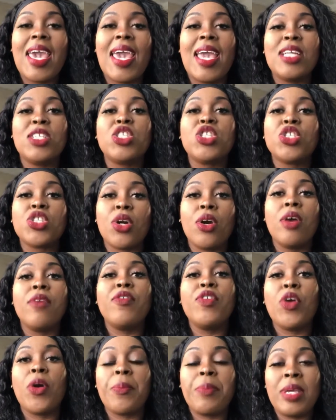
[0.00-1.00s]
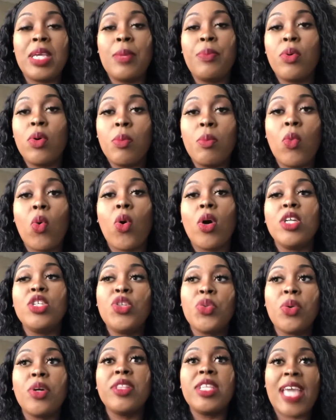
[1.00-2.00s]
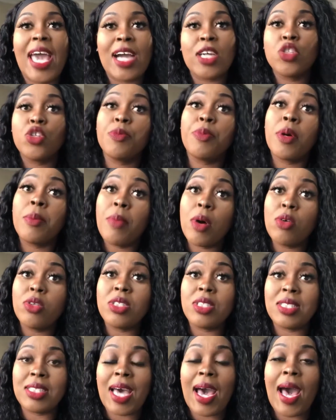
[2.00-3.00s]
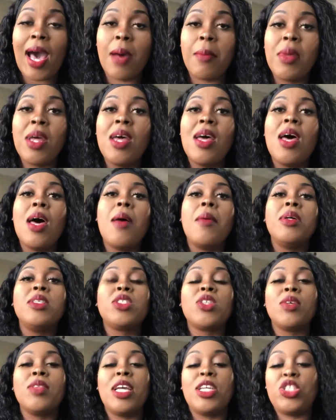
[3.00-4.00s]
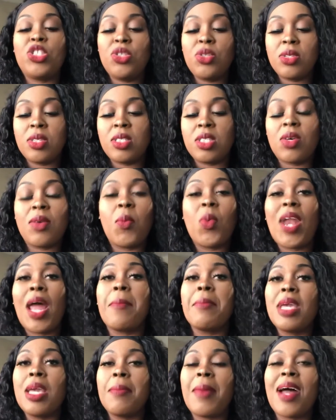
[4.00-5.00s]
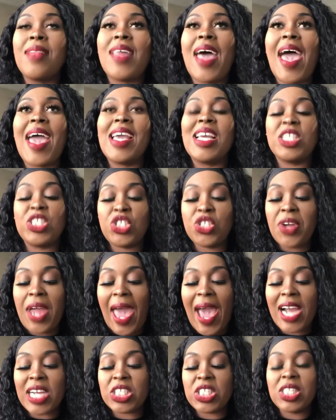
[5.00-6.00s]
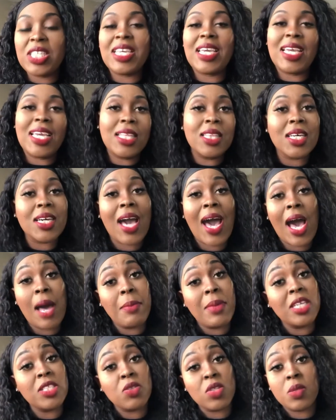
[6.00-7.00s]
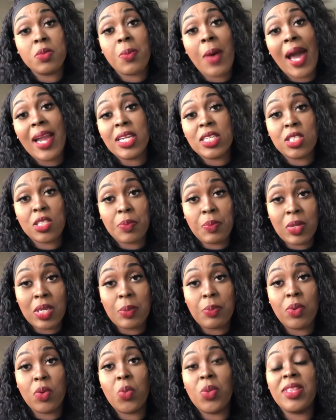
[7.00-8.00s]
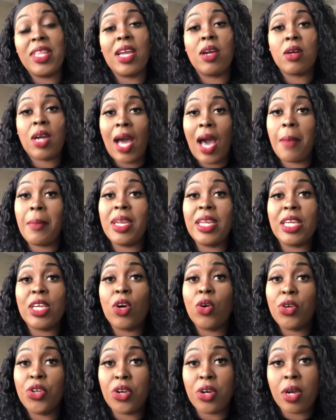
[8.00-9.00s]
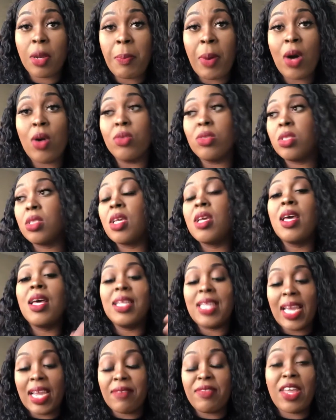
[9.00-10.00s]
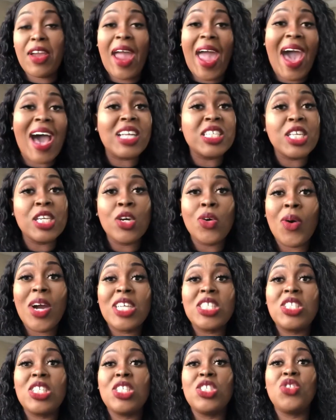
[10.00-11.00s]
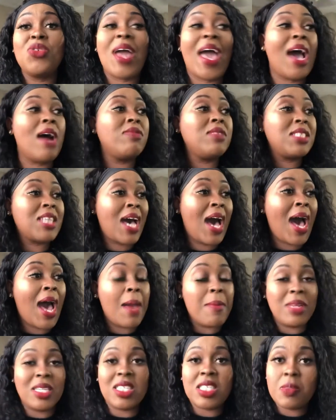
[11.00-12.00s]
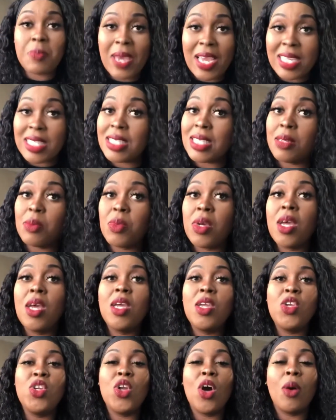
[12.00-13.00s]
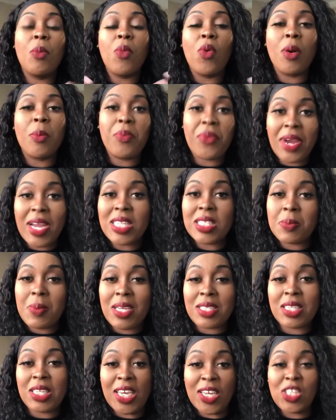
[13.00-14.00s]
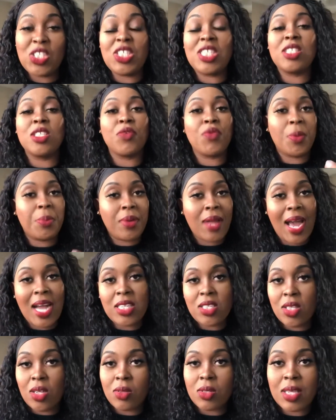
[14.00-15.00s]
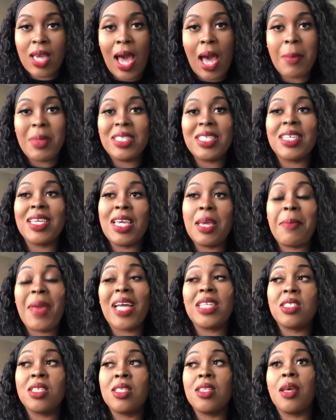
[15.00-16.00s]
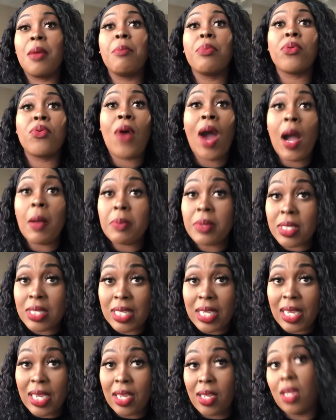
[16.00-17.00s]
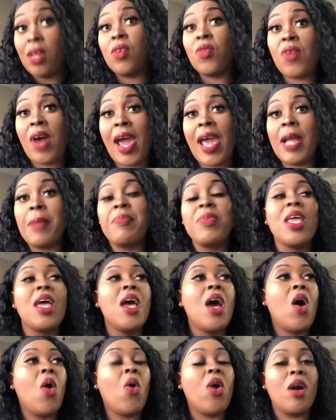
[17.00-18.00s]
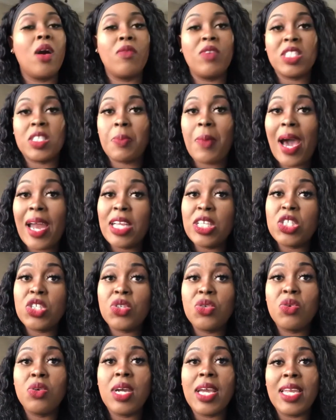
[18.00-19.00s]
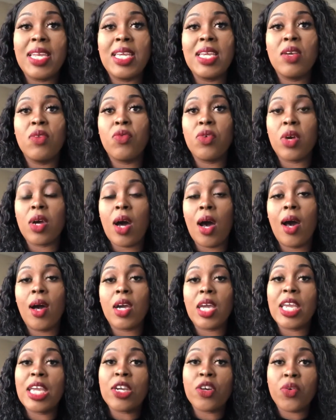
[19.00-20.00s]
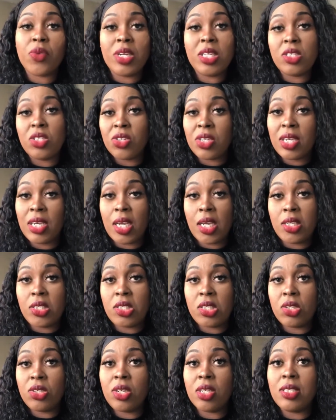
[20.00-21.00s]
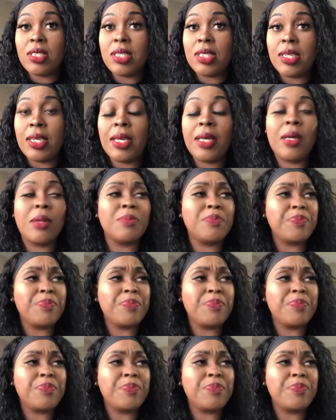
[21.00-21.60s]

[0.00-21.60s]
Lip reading: serve your people more during the actual promotion time. So what I mean by that is you're actually in the comments responding to people when they're commenting on your post. Like if they're asking questions, you have time and space and more brain space and energy to reply to those comments and get back to them promptly, right? Or responding to any inquiries you're getting to your DM.